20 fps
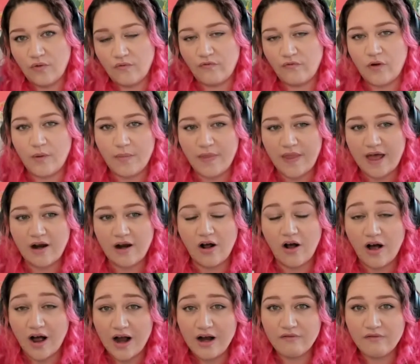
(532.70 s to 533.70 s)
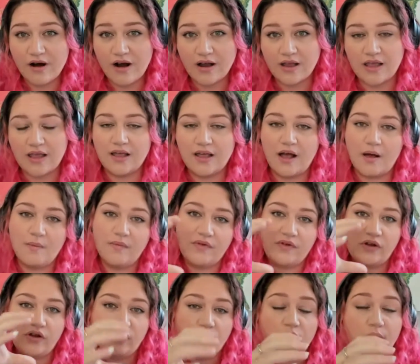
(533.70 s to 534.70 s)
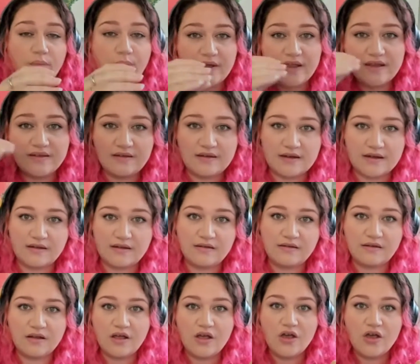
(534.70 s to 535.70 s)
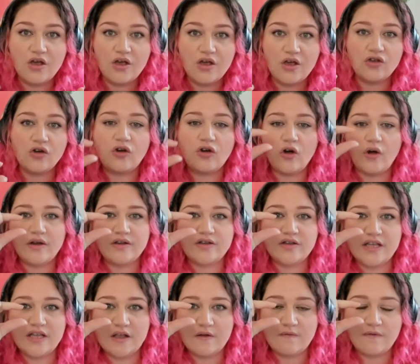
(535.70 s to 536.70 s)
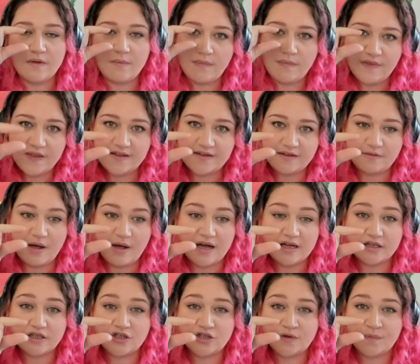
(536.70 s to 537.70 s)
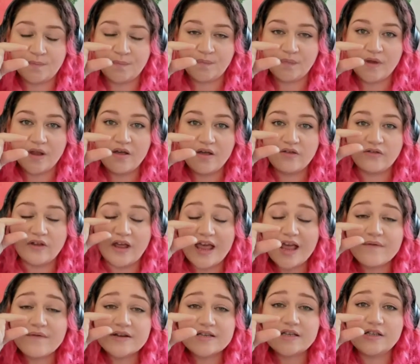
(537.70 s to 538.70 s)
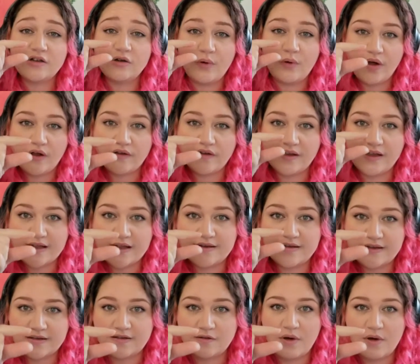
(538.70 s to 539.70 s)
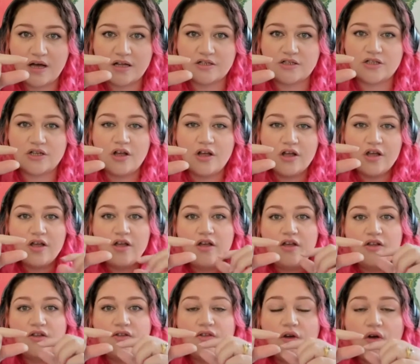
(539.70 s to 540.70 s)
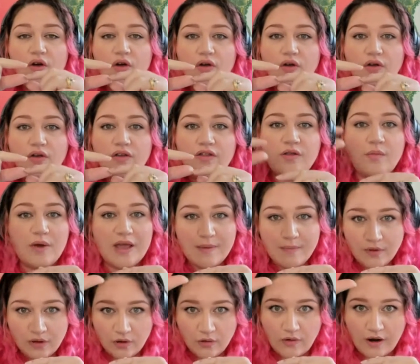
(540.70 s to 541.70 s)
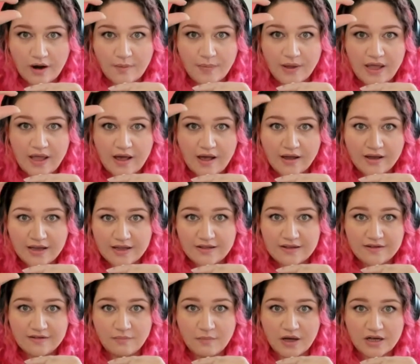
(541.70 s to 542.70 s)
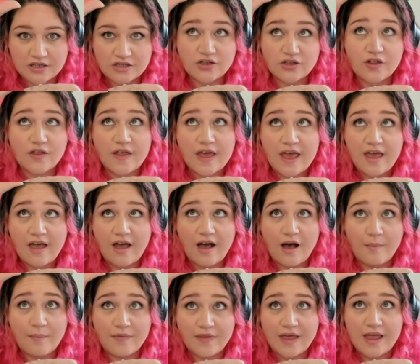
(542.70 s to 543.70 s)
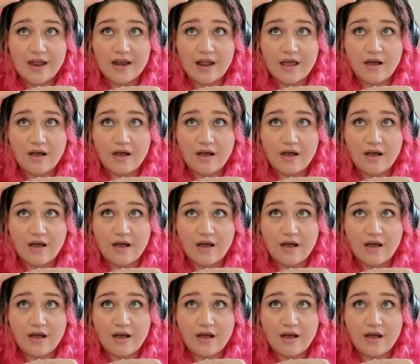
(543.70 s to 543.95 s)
from that hierarchy comes to your business, you're going to give them this much. So every single person gets this much. So the people who are up here get this much. So they're up there